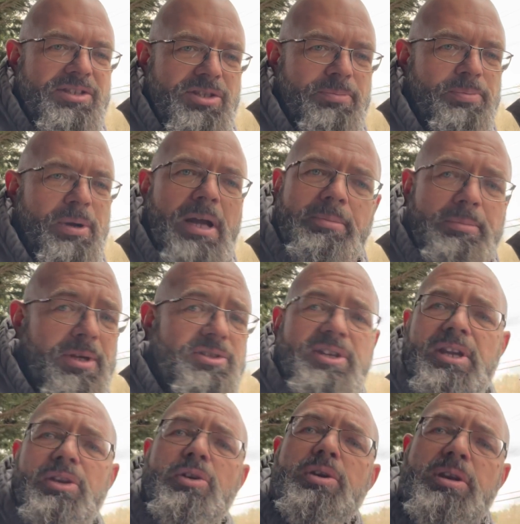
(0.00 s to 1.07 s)
the problem. I'm not
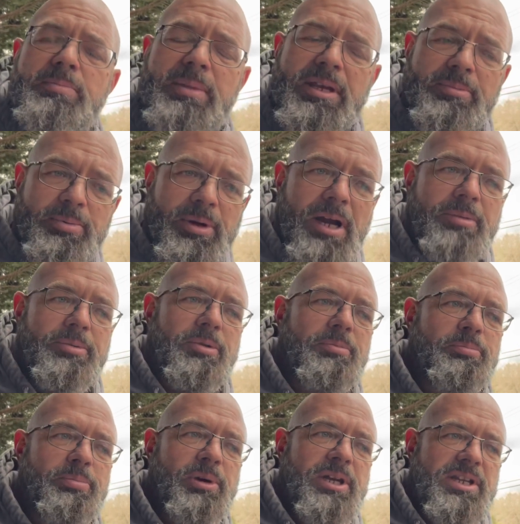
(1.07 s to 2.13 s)
saying it couldn't be a problem,
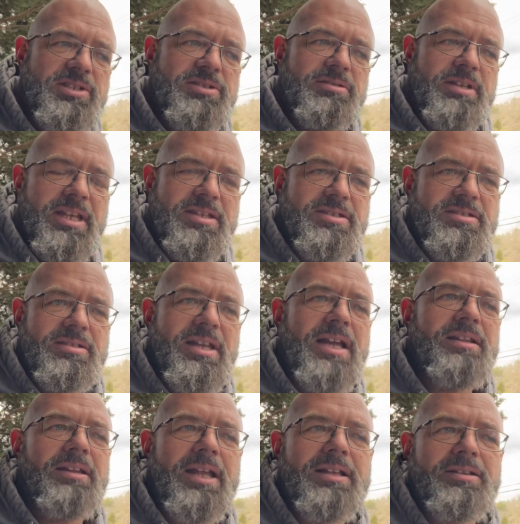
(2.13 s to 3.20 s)
but it's not
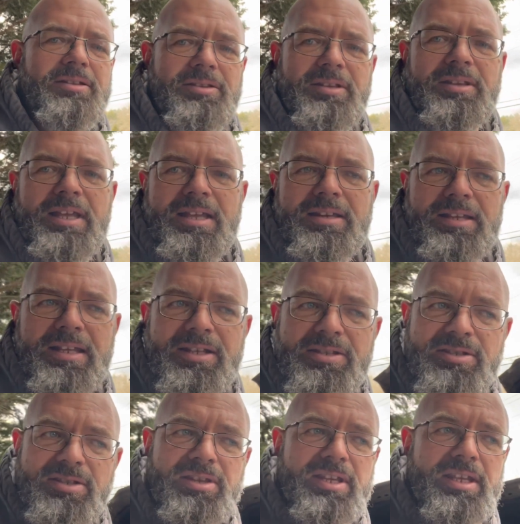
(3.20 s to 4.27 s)
likely that that
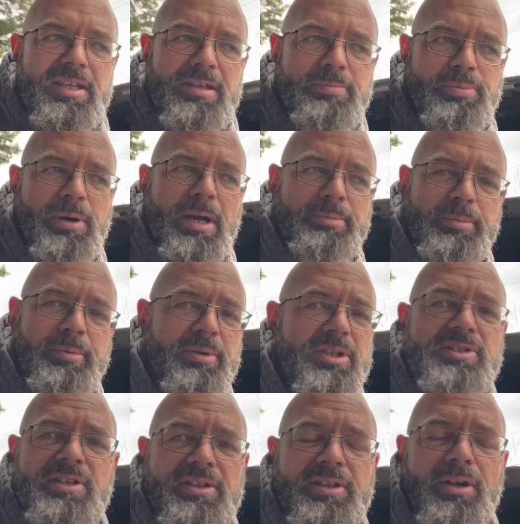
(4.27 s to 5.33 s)
is the problem, or at
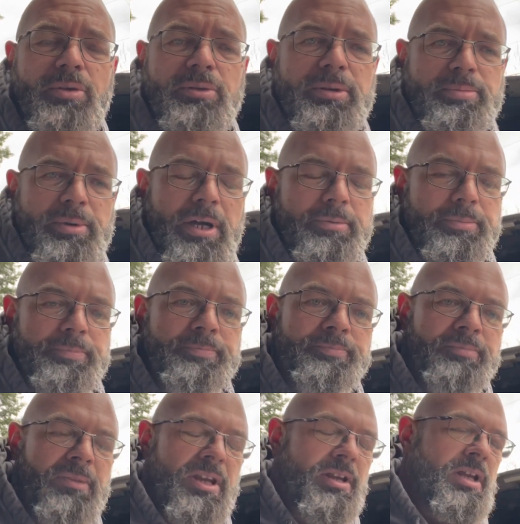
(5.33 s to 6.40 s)
least not the only problem.
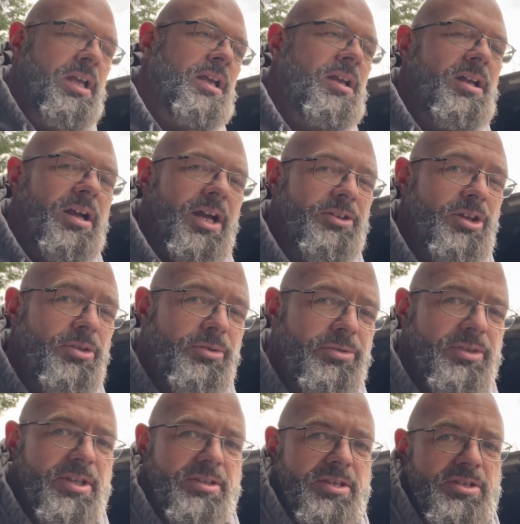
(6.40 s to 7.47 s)
Another
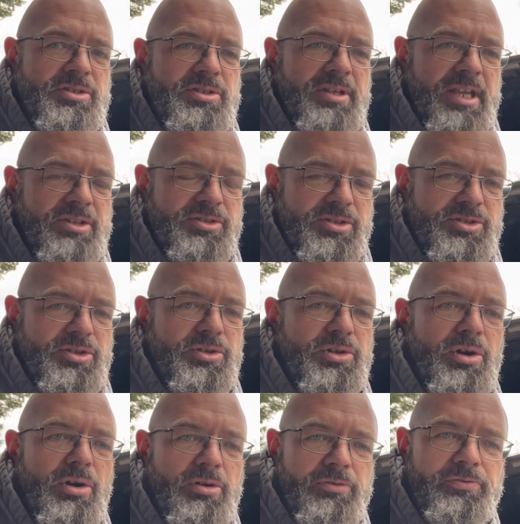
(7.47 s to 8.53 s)
thing these engines are
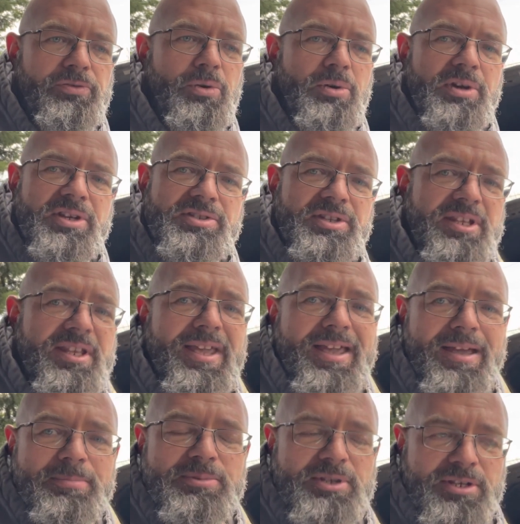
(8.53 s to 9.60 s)
known for is the
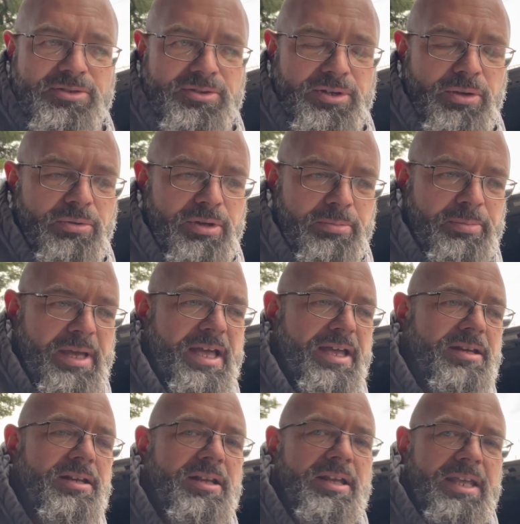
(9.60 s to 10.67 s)
cam sensor going bad.
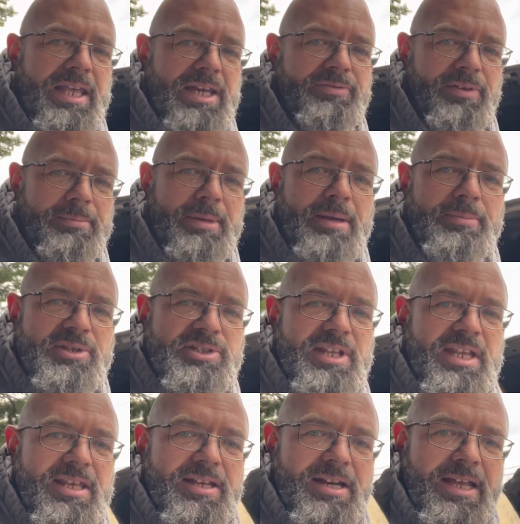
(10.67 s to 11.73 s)
And if I'm not
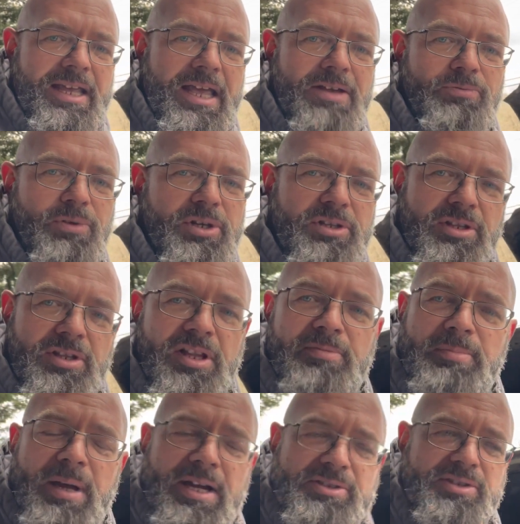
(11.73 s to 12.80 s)
mistaken, I have one in the glove
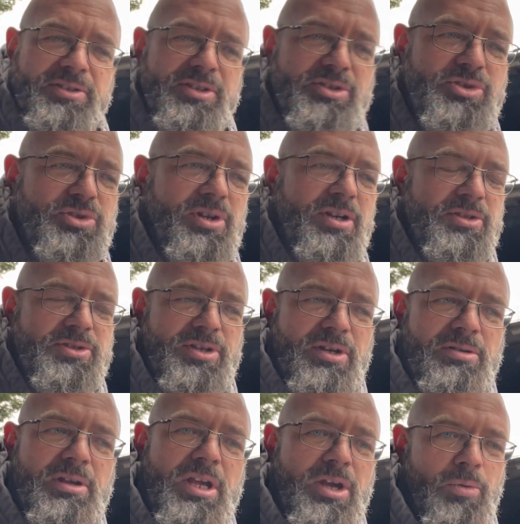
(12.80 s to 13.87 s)
box of this truck.
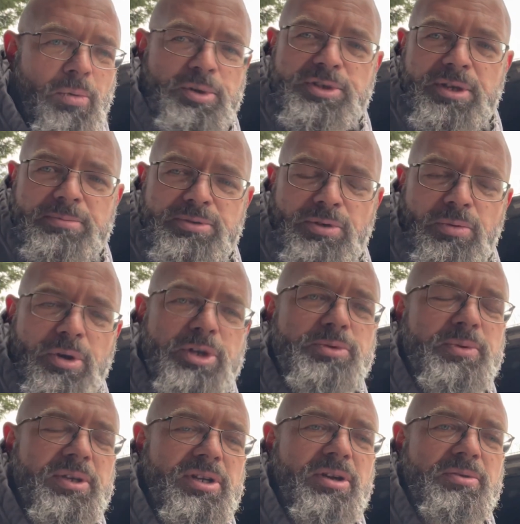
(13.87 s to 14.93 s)
So worst comes to worst,
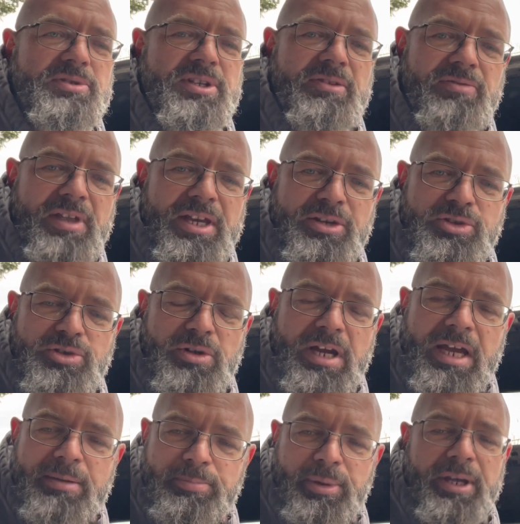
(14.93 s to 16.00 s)
we can always give that a
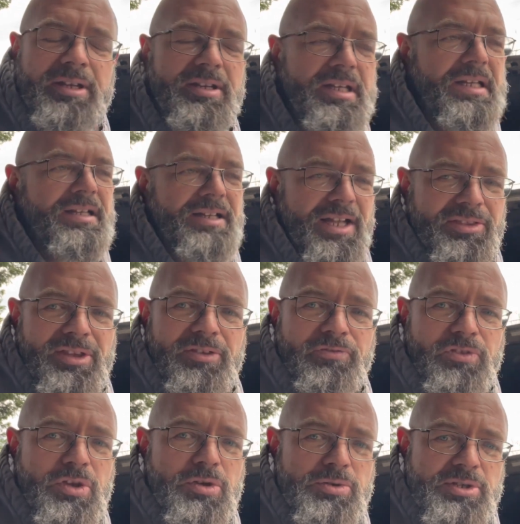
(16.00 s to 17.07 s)
try. But I think
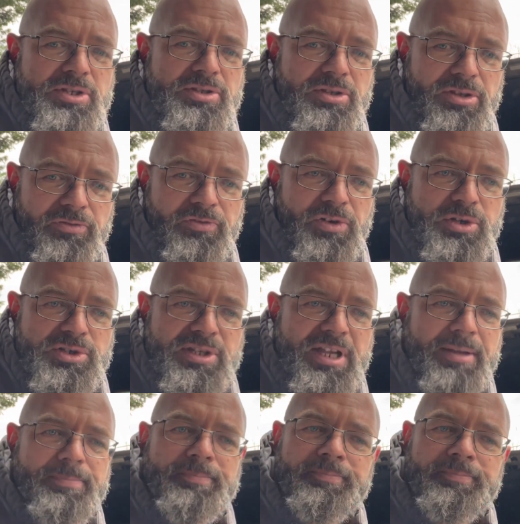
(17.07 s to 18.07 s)
fuses are the first step.